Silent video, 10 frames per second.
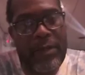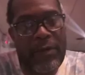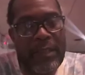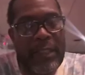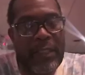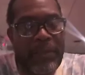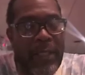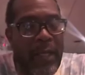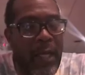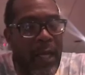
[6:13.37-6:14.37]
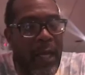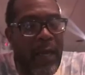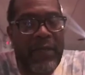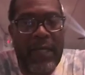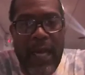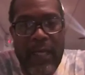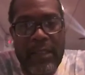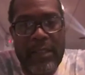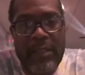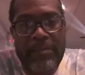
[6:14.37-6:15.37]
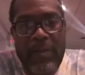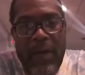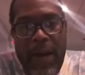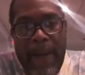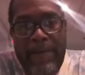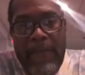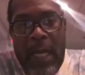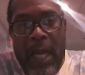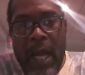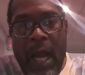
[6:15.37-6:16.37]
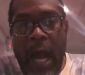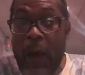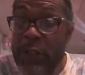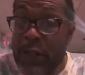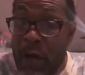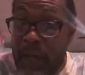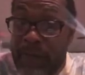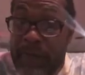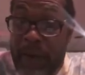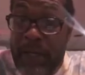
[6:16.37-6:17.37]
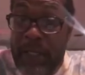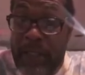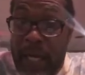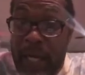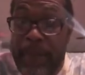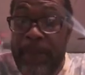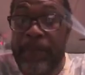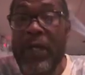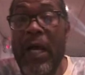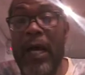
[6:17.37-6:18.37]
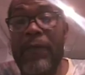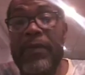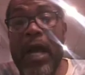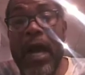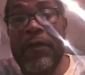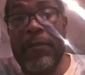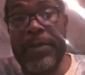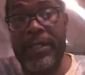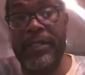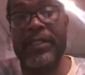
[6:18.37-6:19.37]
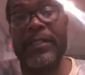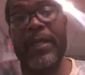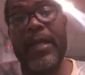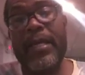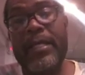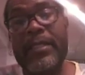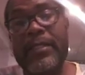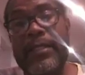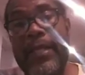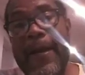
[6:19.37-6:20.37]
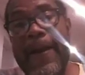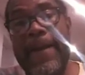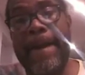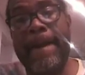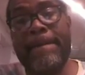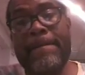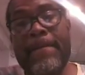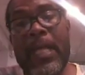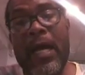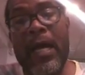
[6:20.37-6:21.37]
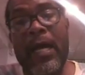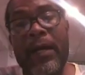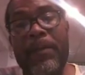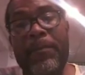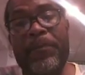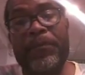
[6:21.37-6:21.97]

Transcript: assessment of the analysis. All right. I wish all of you very good luck. The other piece is that I'm